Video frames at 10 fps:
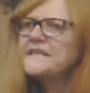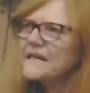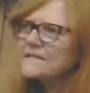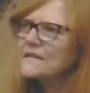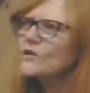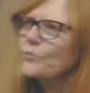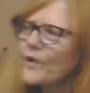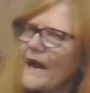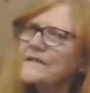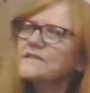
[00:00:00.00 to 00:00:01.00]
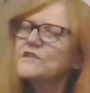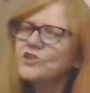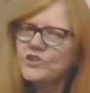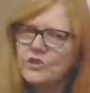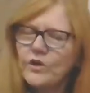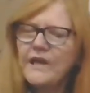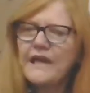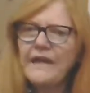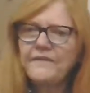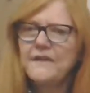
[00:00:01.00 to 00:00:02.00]
it takes a little practice and just
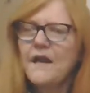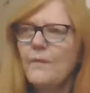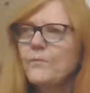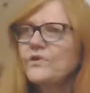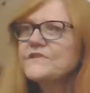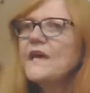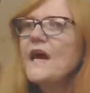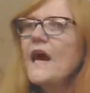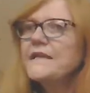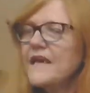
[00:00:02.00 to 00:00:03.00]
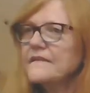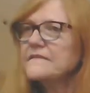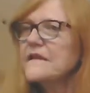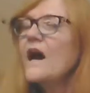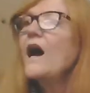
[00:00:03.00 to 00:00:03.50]
looking at the numbers. Yes.